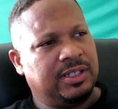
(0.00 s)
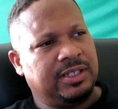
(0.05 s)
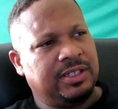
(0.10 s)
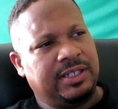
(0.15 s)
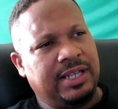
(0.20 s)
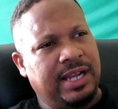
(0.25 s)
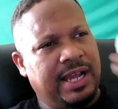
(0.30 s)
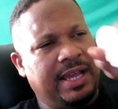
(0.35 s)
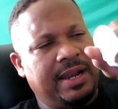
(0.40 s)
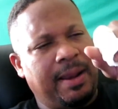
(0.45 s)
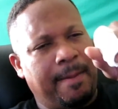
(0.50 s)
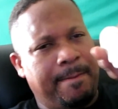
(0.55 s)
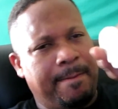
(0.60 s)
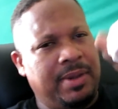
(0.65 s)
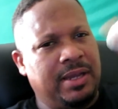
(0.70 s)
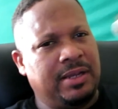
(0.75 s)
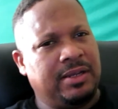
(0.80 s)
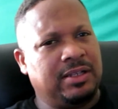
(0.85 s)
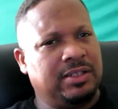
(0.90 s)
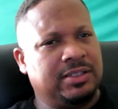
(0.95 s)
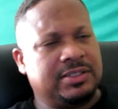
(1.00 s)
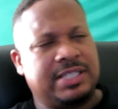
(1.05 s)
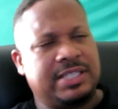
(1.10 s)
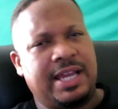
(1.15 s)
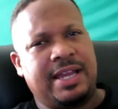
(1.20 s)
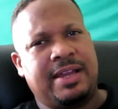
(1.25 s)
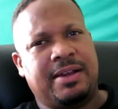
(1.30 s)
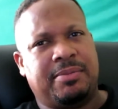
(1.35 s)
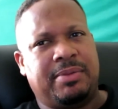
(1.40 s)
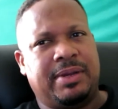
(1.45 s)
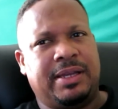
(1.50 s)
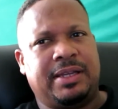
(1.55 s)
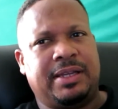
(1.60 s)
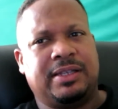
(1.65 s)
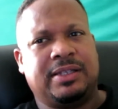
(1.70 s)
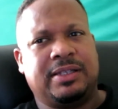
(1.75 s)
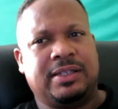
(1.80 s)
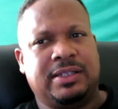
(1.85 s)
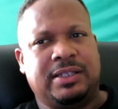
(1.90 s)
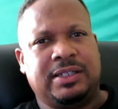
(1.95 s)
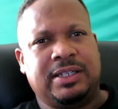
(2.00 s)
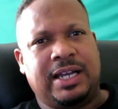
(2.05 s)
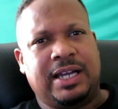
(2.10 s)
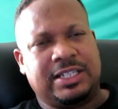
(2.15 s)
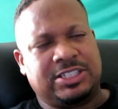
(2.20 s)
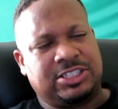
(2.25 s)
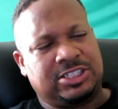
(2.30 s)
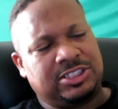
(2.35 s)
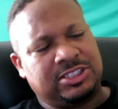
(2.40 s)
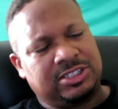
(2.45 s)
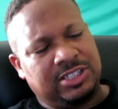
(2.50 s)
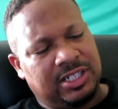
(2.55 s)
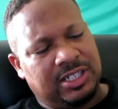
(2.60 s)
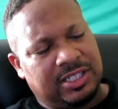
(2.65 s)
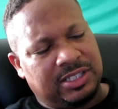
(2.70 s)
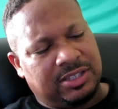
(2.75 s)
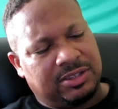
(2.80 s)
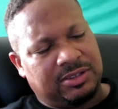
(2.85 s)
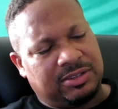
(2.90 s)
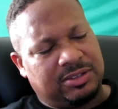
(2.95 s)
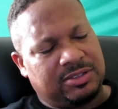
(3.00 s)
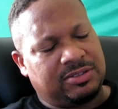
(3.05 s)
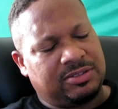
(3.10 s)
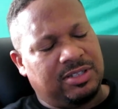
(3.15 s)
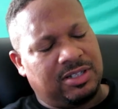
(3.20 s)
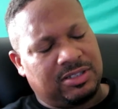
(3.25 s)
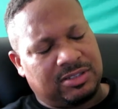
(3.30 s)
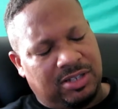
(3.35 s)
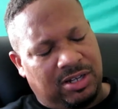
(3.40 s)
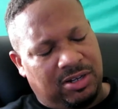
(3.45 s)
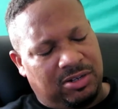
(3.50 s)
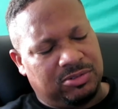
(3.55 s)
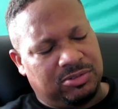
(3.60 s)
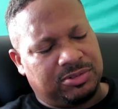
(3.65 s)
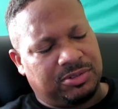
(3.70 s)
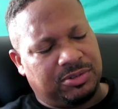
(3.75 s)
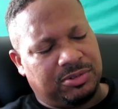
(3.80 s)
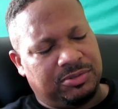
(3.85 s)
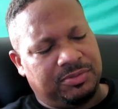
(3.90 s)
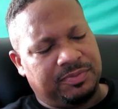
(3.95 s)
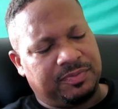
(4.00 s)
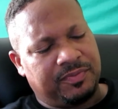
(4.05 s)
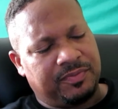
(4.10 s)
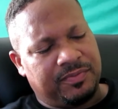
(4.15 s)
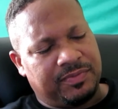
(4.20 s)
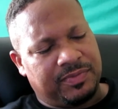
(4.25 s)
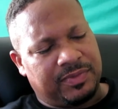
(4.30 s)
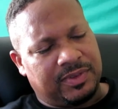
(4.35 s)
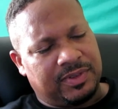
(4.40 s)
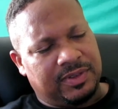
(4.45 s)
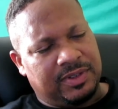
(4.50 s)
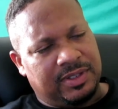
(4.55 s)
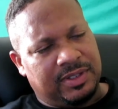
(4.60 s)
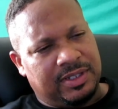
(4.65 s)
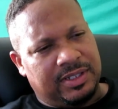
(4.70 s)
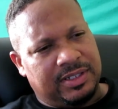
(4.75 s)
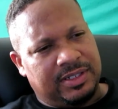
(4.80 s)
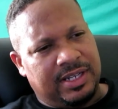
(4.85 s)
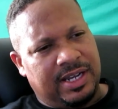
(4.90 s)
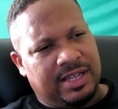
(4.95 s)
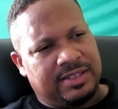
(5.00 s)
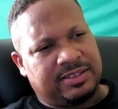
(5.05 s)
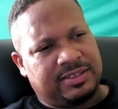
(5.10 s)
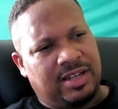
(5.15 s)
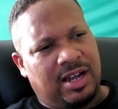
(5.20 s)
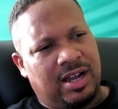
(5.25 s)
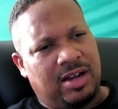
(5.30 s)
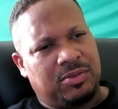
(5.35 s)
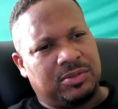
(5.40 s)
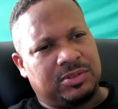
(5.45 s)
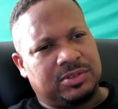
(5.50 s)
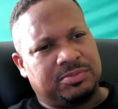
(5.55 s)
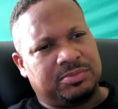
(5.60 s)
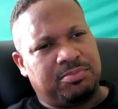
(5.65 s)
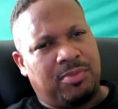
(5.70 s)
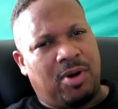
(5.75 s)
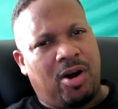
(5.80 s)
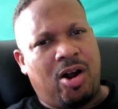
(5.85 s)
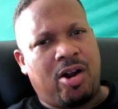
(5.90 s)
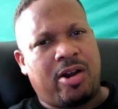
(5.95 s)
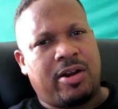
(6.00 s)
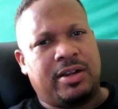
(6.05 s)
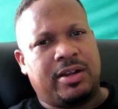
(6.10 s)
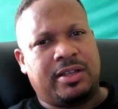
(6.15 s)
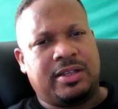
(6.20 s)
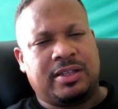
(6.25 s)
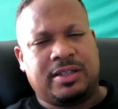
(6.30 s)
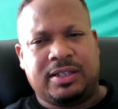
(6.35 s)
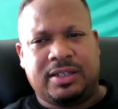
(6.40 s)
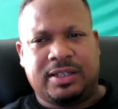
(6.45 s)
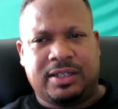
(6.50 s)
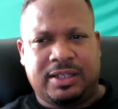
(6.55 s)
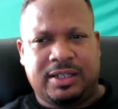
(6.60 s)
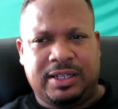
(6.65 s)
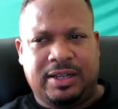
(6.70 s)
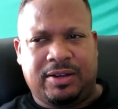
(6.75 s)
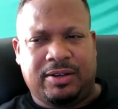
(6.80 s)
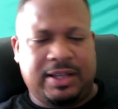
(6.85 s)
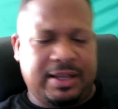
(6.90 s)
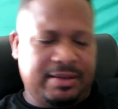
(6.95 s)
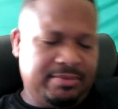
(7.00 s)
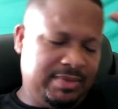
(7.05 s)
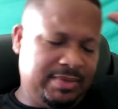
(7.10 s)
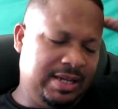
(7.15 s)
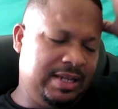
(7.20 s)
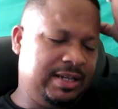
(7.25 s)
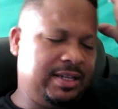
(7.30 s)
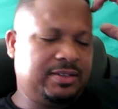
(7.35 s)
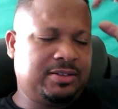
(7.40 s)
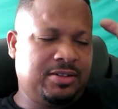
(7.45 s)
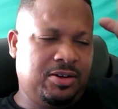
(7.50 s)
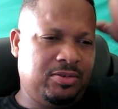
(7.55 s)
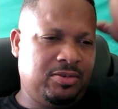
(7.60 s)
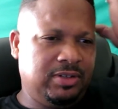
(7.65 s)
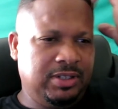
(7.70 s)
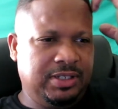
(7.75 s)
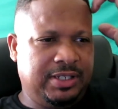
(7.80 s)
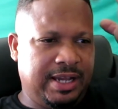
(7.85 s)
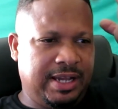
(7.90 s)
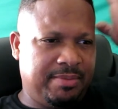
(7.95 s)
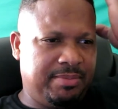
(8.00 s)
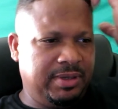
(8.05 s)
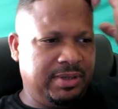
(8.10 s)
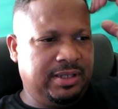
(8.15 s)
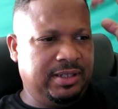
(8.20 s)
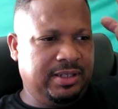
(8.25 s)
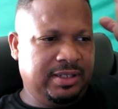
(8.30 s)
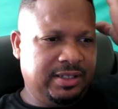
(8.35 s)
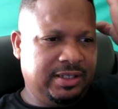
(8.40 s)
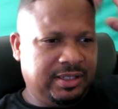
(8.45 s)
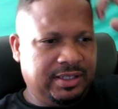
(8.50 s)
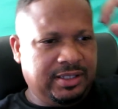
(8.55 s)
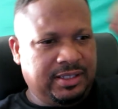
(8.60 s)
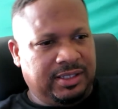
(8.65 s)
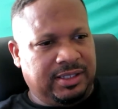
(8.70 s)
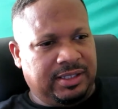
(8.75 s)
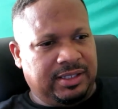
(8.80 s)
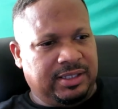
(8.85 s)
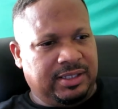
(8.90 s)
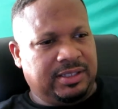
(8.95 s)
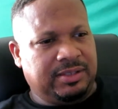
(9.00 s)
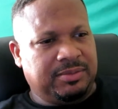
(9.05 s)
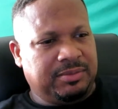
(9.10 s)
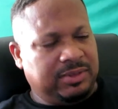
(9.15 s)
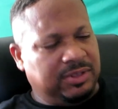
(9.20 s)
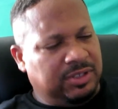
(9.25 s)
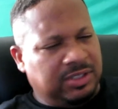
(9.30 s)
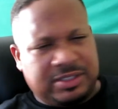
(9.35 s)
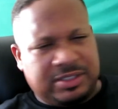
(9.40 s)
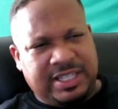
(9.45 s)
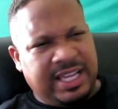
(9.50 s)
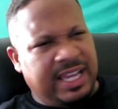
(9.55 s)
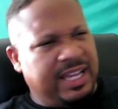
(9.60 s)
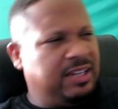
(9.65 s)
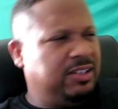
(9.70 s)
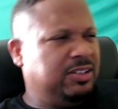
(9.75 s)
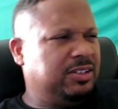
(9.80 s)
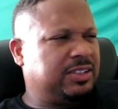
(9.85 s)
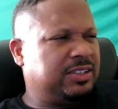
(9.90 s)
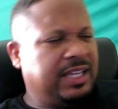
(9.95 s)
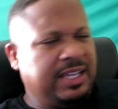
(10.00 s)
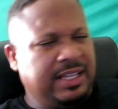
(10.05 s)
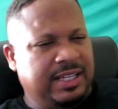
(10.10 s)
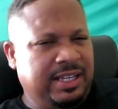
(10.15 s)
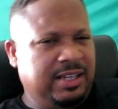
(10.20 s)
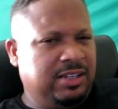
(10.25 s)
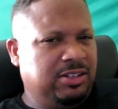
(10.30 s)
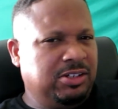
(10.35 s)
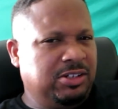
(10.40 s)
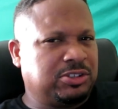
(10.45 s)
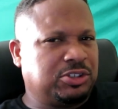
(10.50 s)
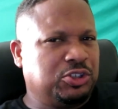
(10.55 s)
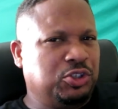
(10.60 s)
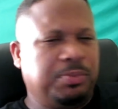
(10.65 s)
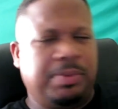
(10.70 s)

Then I had to bend the little tab back. I stuck the hose through. Then I saw it was marring it. And I was like, man, that's gonna leak, I bet. And looked at it, didn't look too bad.